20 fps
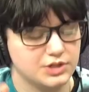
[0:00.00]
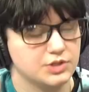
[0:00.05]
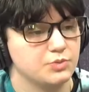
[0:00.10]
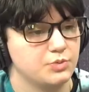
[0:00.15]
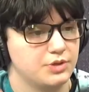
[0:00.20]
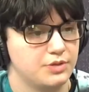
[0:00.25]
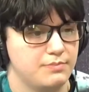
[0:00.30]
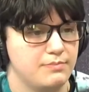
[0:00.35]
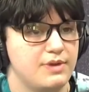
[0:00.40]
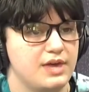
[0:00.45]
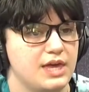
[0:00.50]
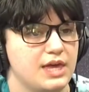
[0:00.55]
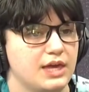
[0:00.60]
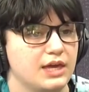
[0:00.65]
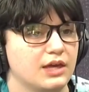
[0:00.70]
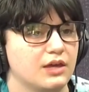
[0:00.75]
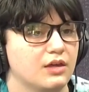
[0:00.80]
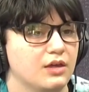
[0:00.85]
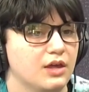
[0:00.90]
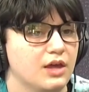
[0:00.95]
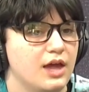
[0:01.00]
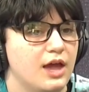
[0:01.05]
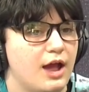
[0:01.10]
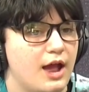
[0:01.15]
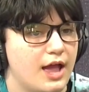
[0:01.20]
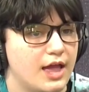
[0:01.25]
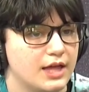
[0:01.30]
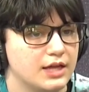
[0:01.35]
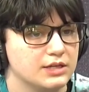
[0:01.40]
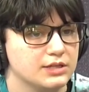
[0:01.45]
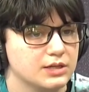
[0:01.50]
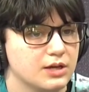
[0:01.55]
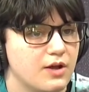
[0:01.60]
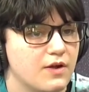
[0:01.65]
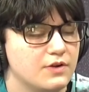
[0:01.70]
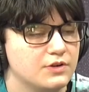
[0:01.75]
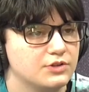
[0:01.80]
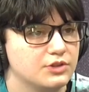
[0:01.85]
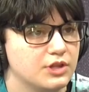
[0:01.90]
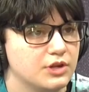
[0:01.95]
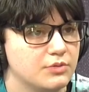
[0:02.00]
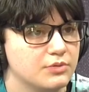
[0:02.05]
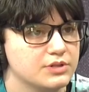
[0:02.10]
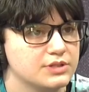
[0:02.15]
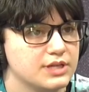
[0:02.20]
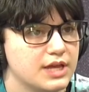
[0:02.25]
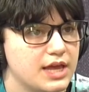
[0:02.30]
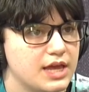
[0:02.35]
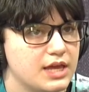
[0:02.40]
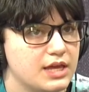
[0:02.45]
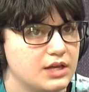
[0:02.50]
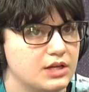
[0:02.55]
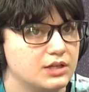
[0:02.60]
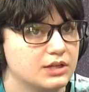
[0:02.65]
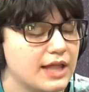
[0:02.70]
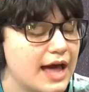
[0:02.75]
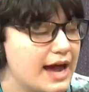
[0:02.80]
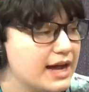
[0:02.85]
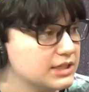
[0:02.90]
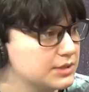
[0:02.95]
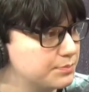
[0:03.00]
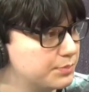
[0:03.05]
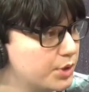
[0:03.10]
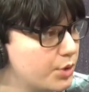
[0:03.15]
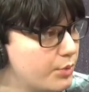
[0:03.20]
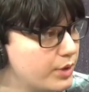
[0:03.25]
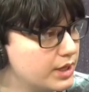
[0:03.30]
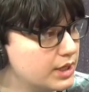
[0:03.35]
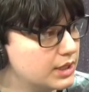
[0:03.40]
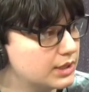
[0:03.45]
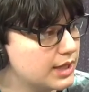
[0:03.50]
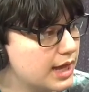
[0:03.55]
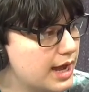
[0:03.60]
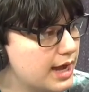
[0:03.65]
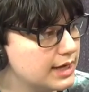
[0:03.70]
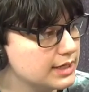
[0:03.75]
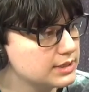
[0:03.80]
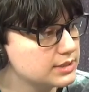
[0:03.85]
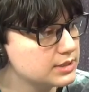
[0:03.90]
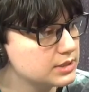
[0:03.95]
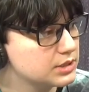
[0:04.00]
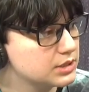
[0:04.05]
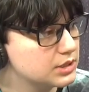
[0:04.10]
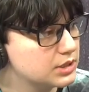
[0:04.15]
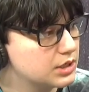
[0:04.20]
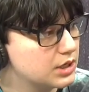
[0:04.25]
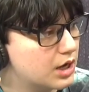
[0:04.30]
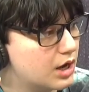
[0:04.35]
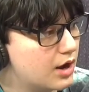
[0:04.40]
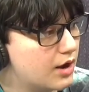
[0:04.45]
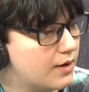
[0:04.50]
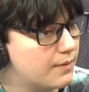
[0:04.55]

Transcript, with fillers: with Ming, and there was a glass blowing class mm-hmm.